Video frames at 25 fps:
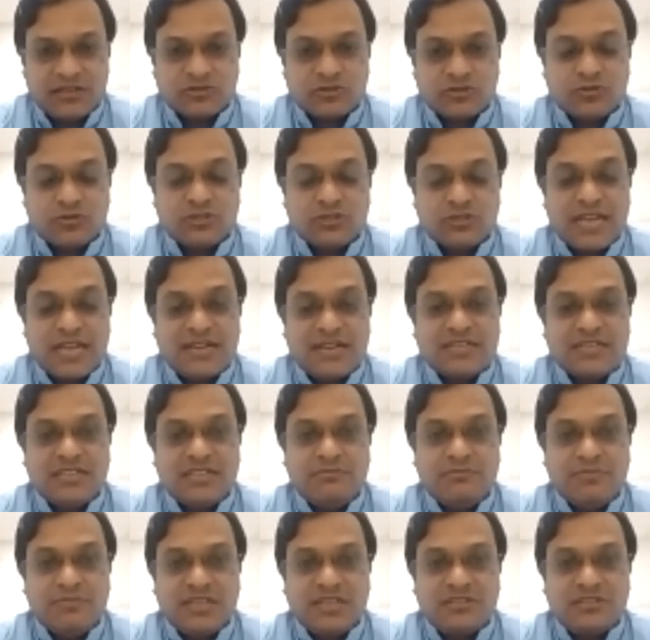so that
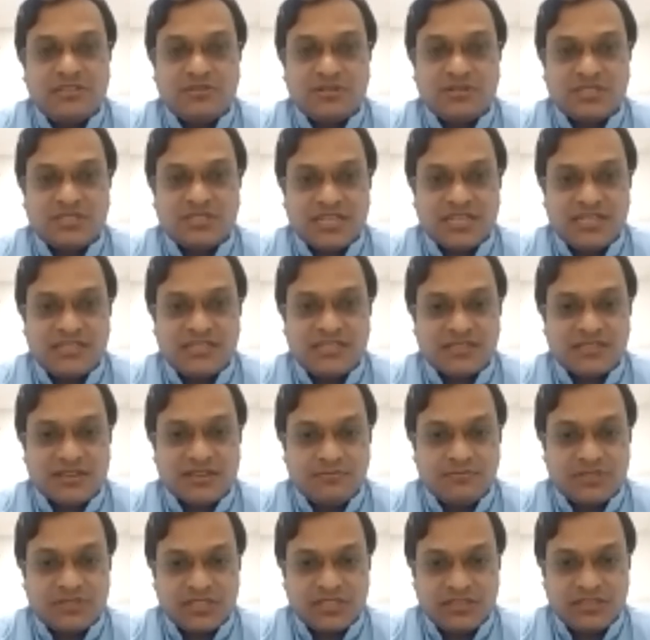immature cells
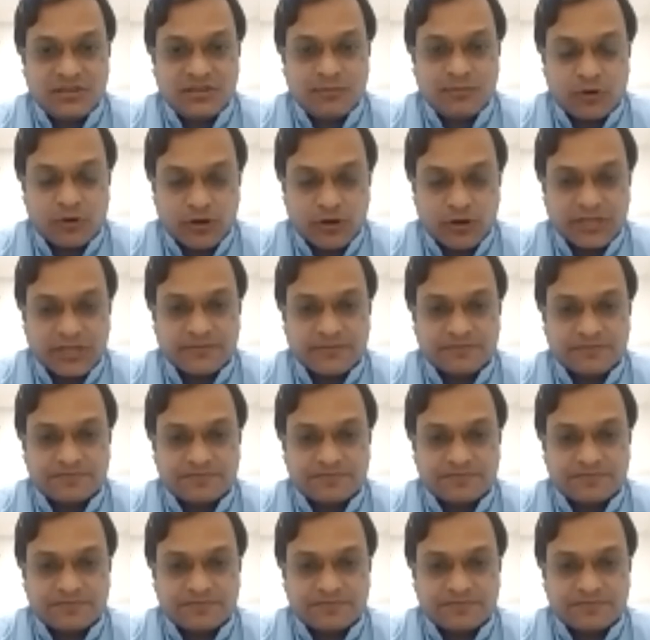comes in the body.